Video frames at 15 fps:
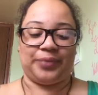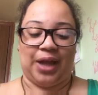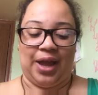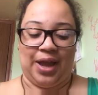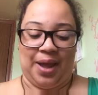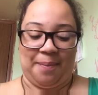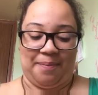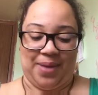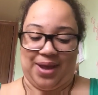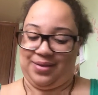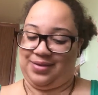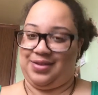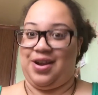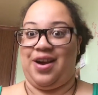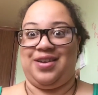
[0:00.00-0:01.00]
i got my
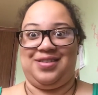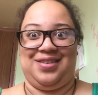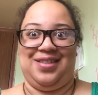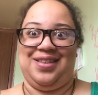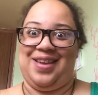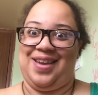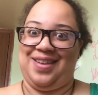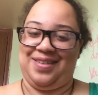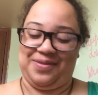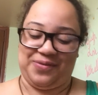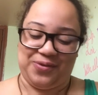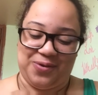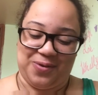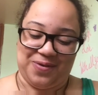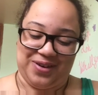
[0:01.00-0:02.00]
Tartelette of
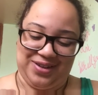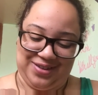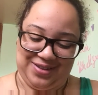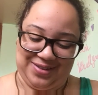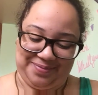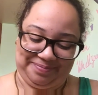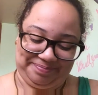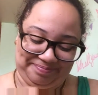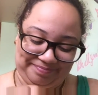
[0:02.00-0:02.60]
course